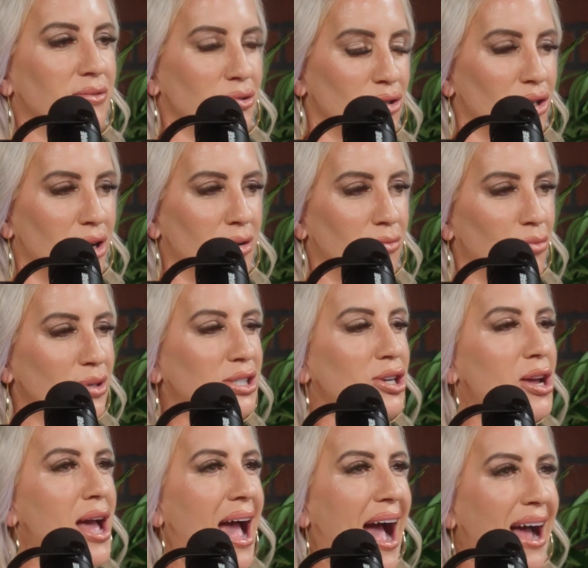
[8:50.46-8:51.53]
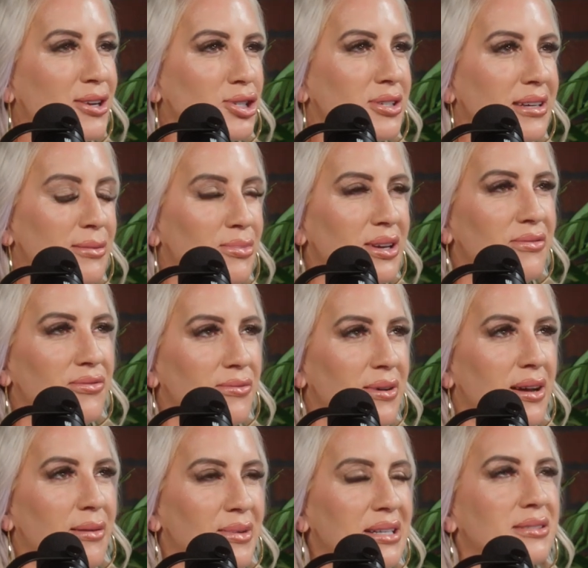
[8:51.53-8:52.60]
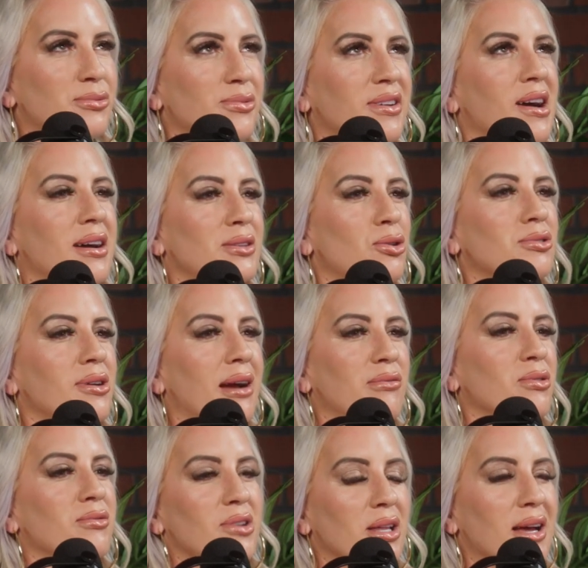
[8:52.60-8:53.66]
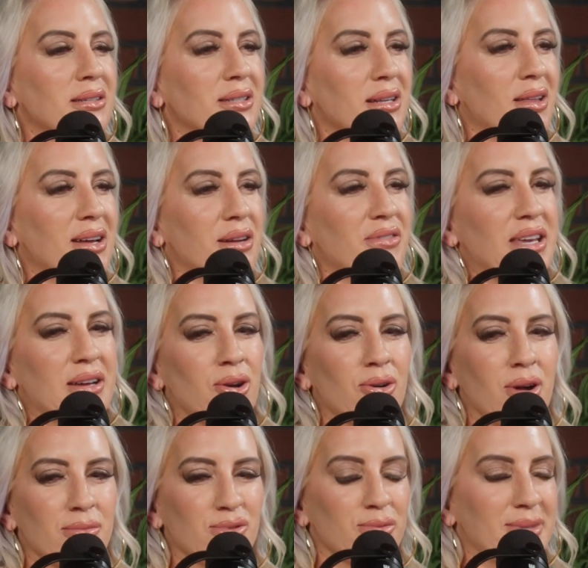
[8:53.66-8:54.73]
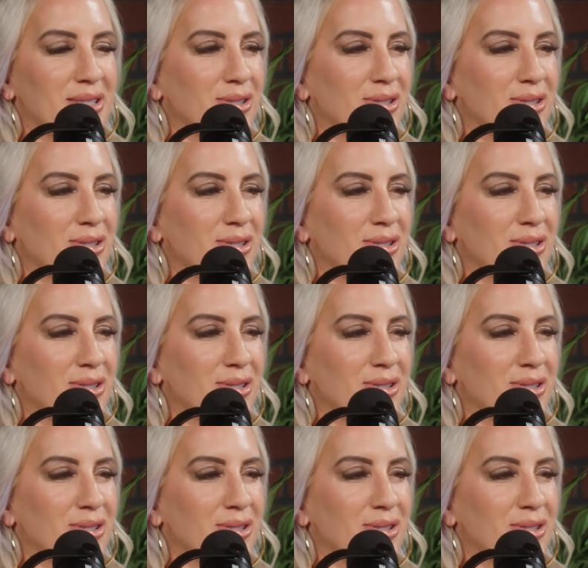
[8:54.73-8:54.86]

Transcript: For sure. Which actually as we've gotten older, haven't realized that a lot of ego comes from